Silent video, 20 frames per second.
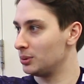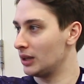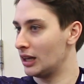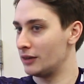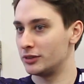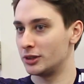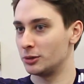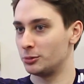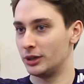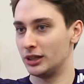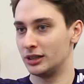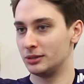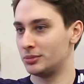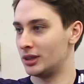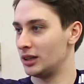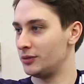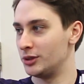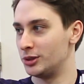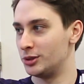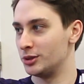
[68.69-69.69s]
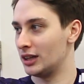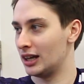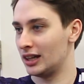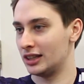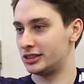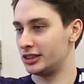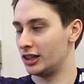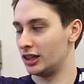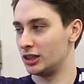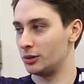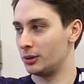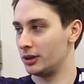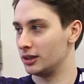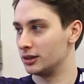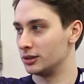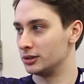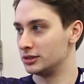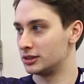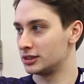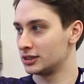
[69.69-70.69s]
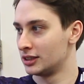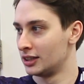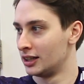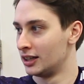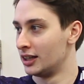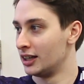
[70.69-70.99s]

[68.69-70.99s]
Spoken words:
play for the win. But if you do that, that's the only way you lose.